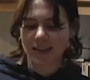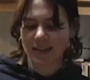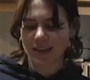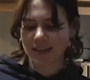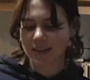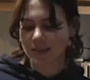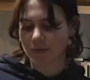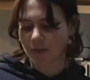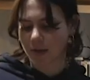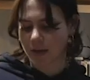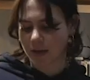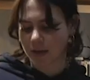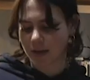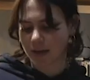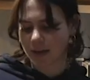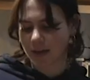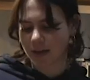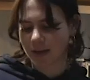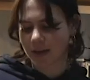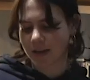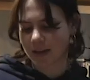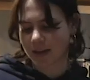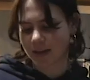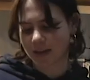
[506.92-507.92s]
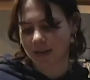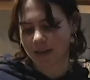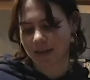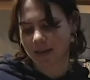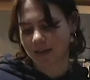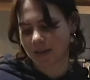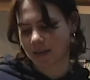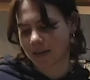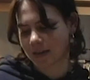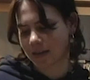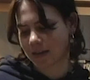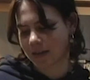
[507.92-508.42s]
And then this one
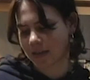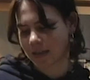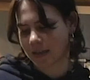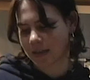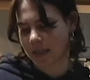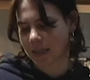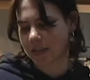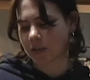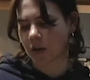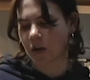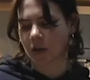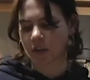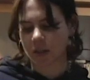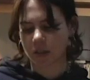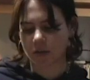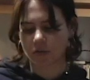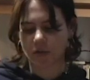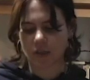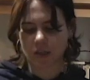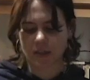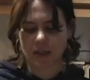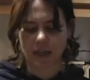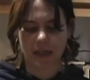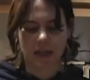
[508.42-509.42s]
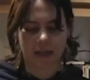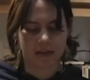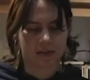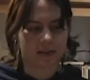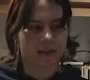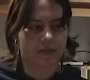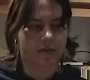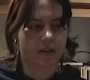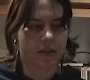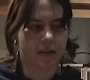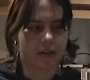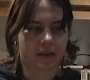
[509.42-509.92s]
is also just
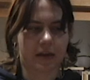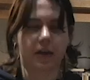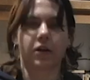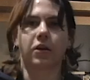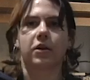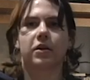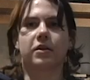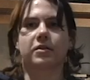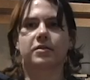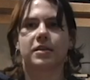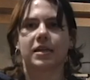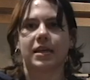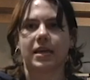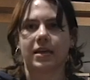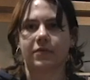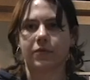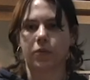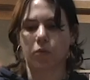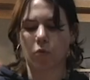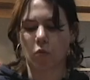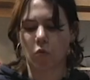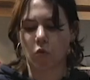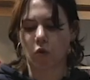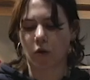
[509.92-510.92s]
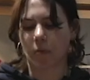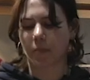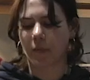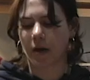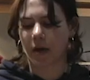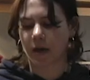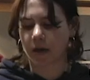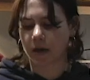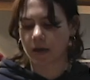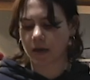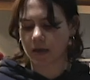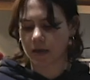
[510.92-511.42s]
like, it's even thicker. It's like even
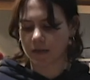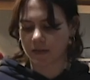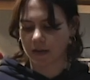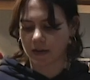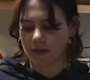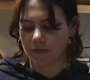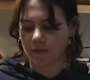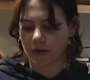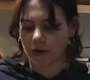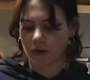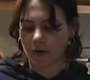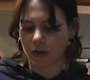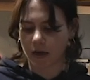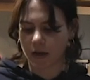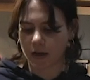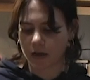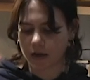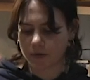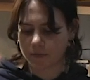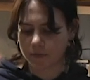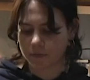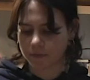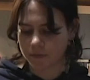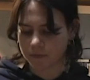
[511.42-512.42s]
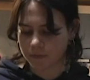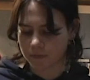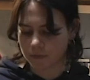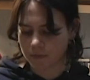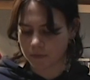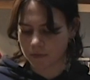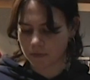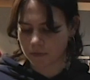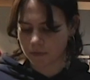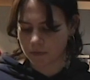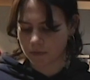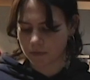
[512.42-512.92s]
more mug. It's like very
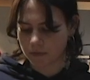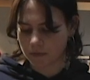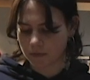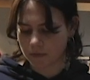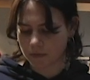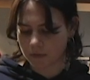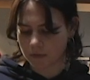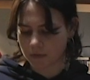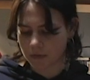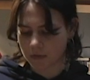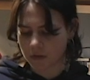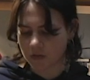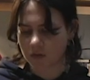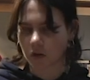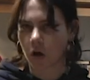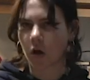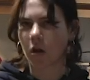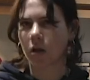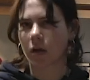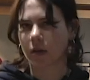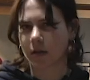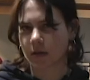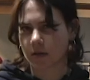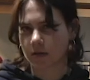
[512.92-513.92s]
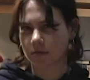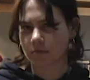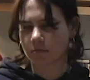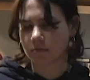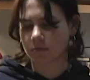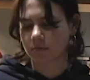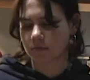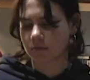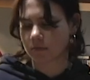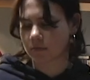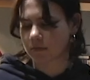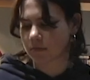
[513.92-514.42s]
solid.
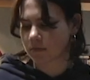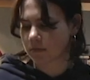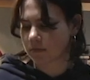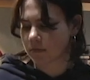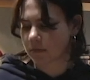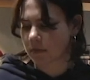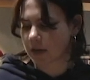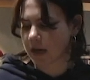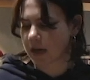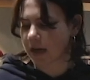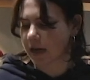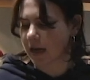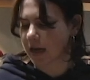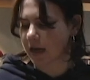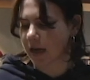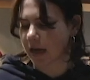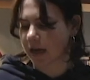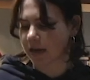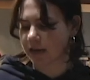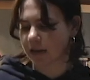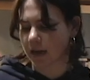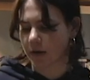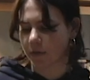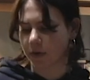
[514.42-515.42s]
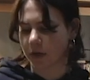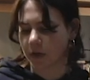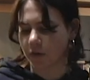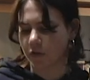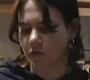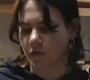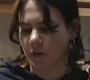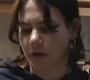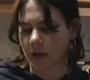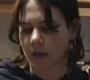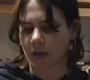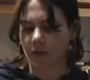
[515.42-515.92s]
And I like that
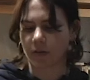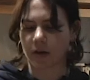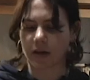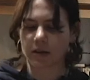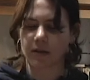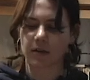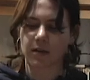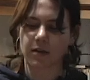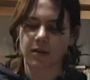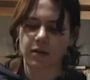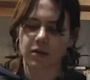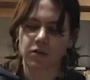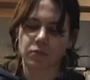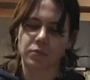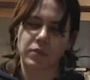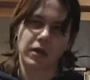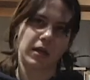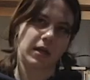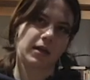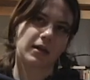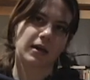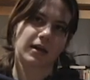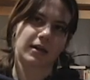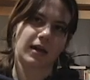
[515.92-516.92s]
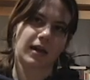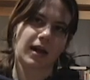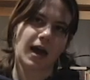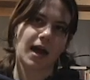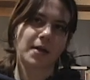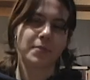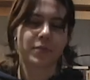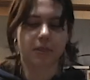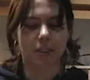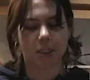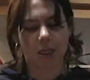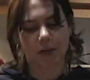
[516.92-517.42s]
when you drink, you get the little peek
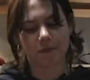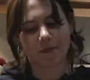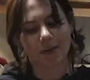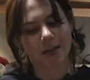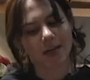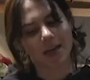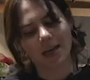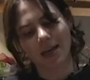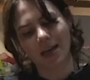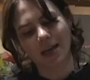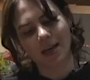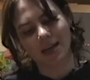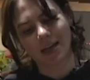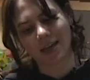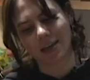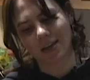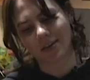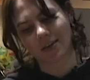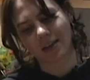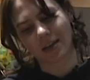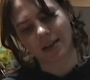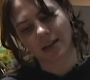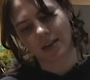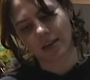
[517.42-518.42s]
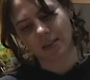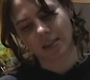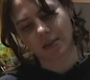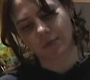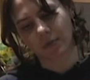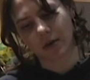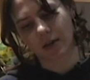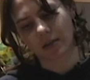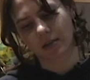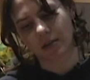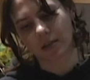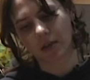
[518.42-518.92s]
at, I'm a softie. Like you get a
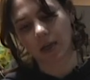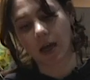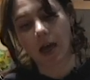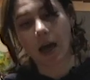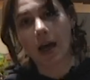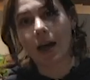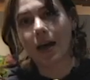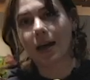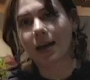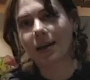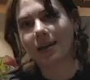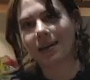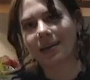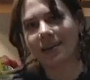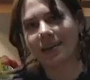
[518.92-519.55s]
little surprise. You're like, ah.